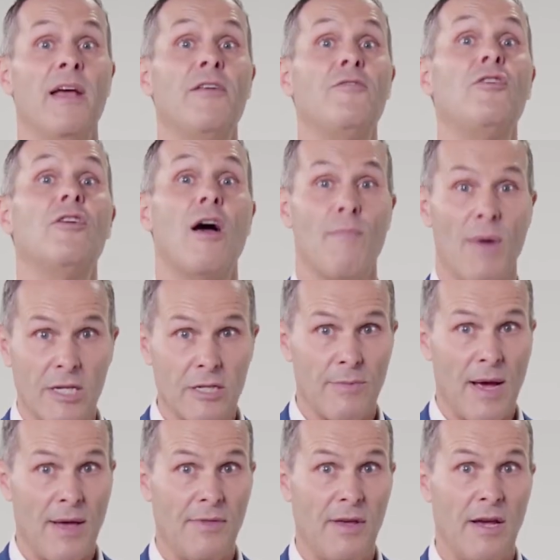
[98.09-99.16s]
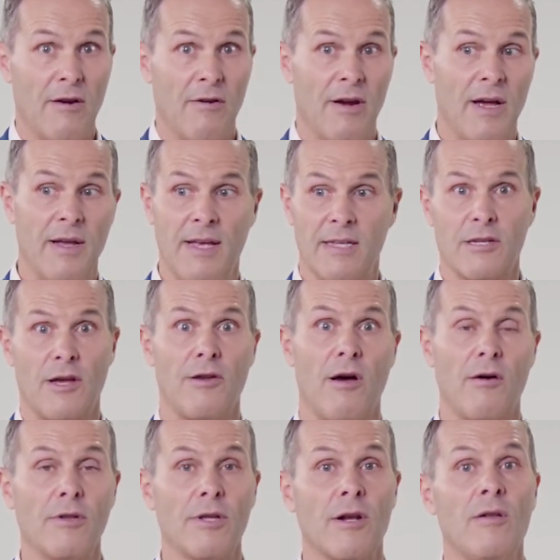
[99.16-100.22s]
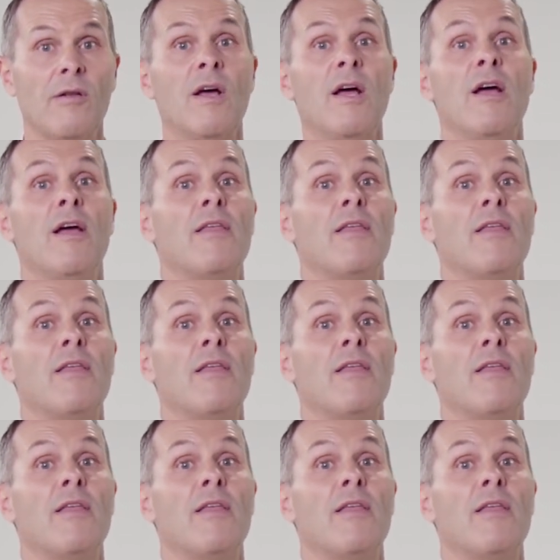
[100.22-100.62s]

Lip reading: Do you know much about the area? Yes, I know a little.